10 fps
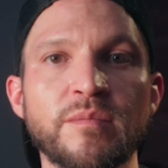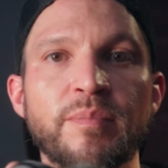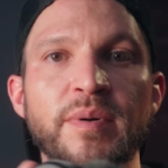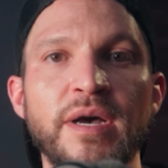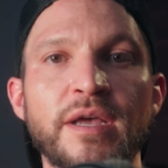
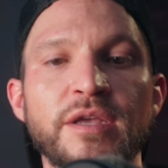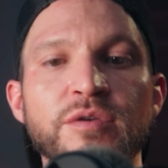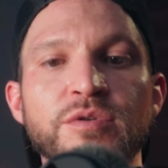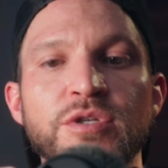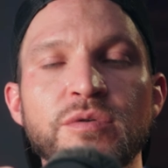but
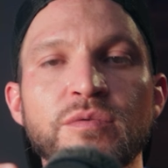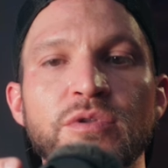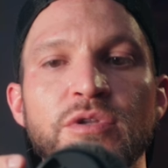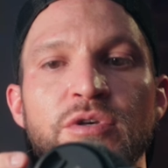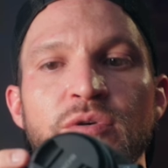you do
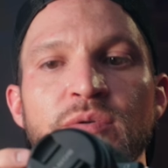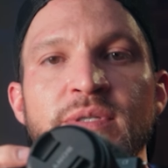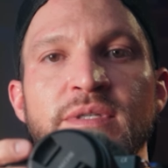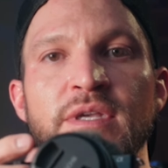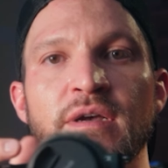lose
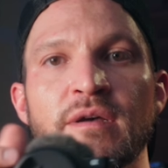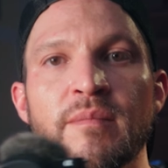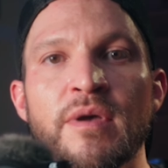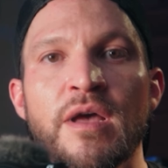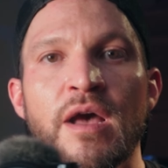
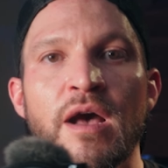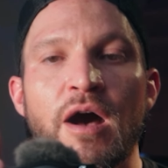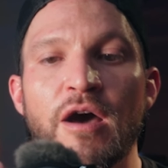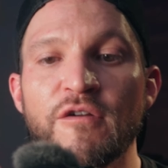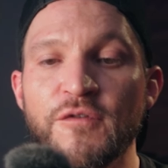some
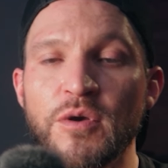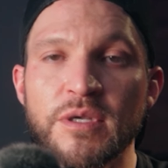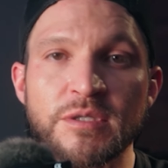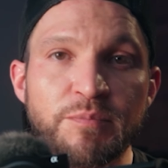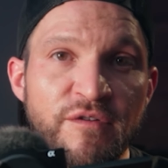
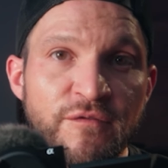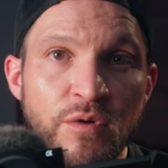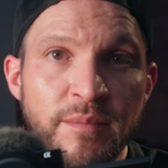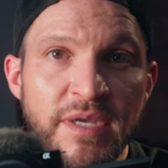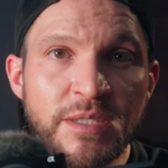autofocus
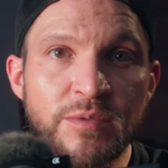performance